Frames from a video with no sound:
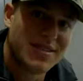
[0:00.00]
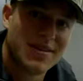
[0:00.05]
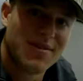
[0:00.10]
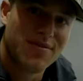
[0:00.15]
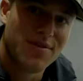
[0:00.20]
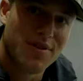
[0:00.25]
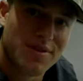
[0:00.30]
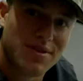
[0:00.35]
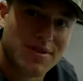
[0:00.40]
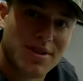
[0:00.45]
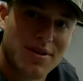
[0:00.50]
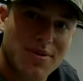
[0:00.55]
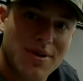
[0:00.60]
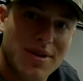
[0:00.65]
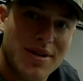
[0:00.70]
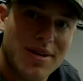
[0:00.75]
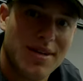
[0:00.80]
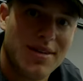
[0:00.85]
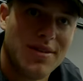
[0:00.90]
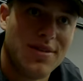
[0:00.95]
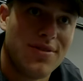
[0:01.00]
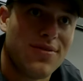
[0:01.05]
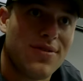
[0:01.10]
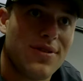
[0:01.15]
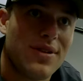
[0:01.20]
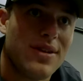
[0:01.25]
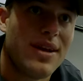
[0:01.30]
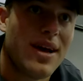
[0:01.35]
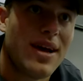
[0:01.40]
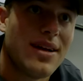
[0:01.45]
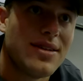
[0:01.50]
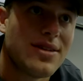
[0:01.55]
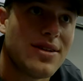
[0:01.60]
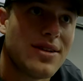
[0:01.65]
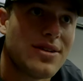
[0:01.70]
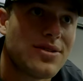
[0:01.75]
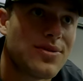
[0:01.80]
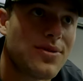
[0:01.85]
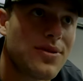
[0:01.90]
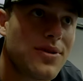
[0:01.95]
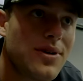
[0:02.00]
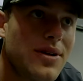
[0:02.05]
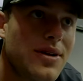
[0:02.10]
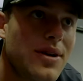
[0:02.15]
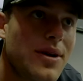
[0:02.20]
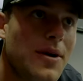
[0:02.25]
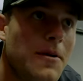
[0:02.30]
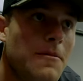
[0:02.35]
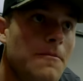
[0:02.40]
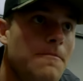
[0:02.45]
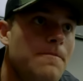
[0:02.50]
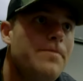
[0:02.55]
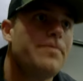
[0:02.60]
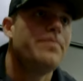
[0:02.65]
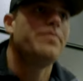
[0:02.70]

focus on what you need to for the day. So that's what we're gonna do.